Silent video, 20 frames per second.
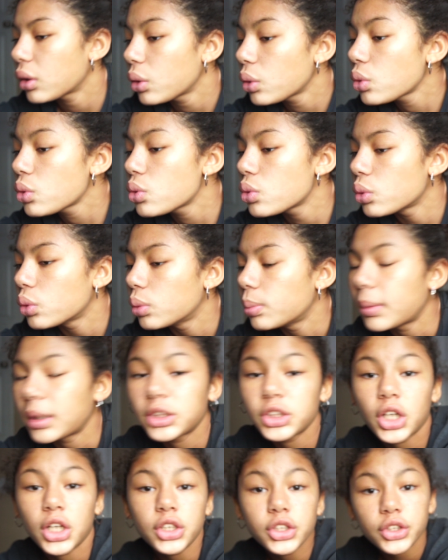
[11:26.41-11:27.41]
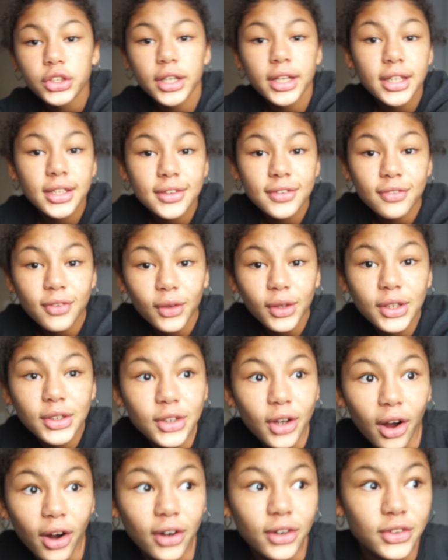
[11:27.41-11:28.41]
Ooh, my charger is fully
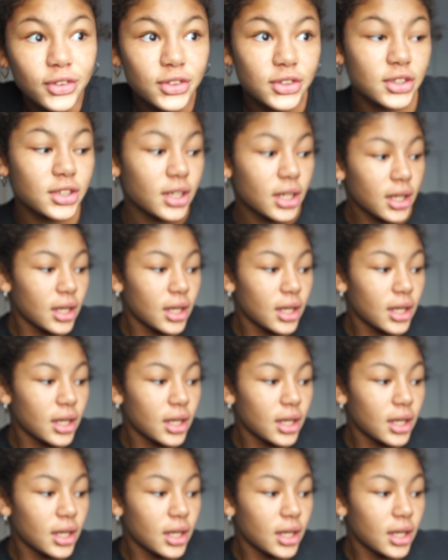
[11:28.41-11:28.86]
charged.